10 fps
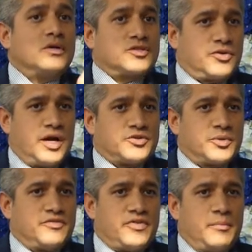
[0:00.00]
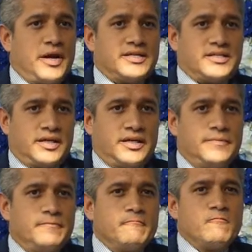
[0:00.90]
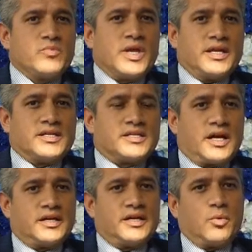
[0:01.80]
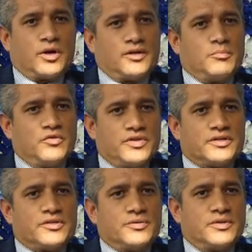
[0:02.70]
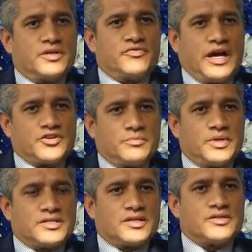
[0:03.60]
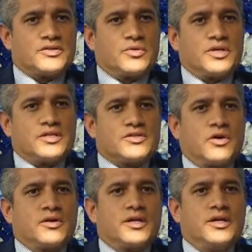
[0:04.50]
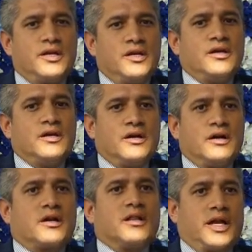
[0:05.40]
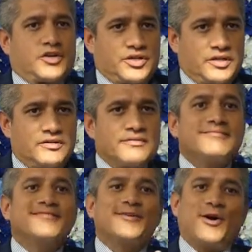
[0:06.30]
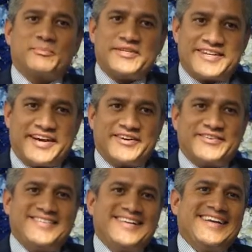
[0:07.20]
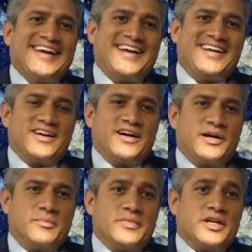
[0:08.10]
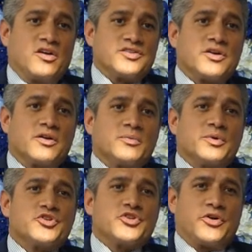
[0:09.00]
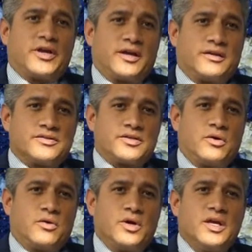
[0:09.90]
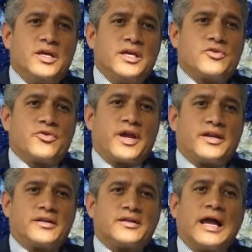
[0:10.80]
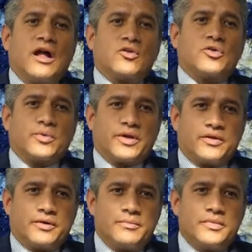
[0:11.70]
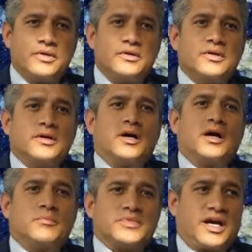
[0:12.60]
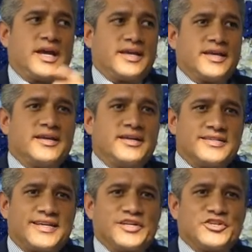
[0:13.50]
was a graduate of MIT and decided he wanted to move into the fashion business. So he started a collection called Maceoo, and it all started with shirting. So he created an algorithm, tying in his